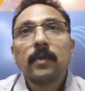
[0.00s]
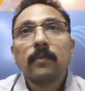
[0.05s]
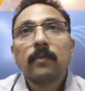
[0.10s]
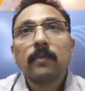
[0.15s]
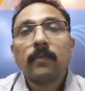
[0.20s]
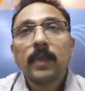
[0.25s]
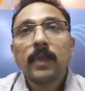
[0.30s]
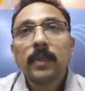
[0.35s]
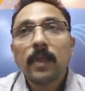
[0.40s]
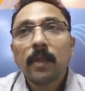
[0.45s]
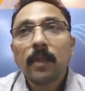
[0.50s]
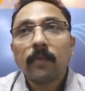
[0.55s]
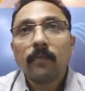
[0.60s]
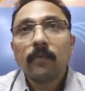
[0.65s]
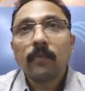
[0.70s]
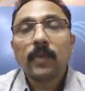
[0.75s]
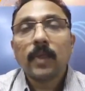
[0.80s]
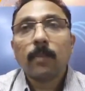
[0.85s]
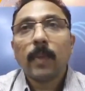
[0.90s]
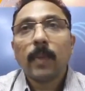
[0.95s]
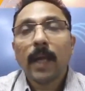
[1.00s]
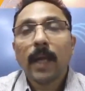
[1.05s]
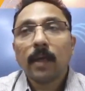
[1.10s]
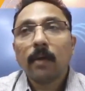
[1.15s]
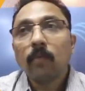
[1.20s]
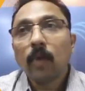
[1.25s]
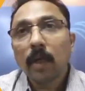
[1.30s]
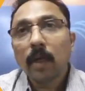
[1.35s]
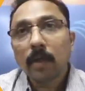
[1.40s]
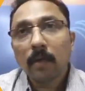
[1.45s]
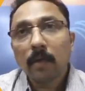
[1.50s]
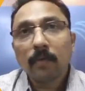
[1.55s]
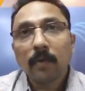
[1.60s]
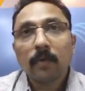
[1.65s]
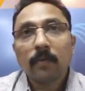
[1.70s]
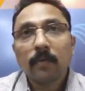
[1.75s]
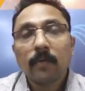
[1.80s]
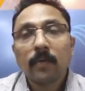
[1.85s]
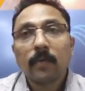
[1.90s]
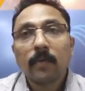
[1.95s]
whether the backup
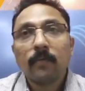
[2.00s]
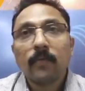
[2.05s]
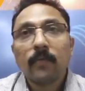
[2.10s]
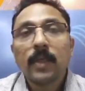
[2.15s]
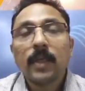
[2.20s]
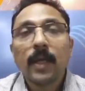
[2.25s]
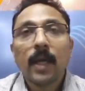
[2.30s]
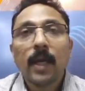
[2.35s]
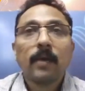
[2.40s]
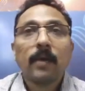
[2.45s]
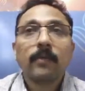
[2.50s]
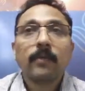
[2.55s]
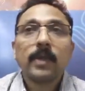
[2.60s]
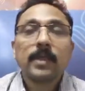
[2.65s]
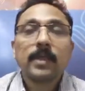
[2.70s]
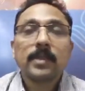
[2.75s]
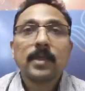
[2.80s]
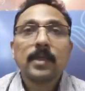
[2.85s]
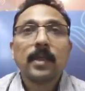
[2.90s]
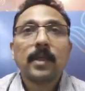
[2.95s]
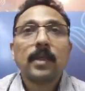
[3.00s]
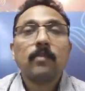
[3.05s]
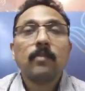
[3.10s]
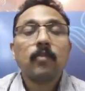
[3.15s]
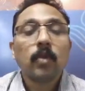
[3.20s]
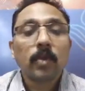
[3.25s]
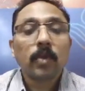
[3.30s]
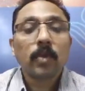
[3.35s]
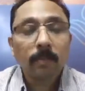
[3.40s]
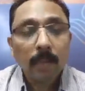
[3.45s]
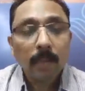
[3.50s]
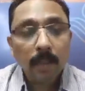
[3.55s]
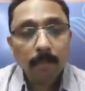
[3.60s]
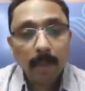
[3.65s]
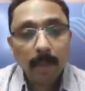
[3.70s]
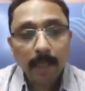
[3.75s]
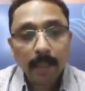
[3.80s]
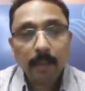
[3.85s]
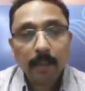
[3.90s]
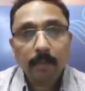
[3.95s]
whatever we have is an immutable
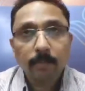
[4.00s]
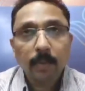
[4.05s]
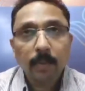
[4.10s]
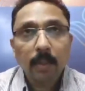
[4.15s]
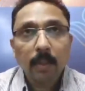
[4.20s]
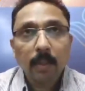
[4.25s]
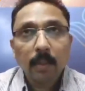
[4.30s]
backup,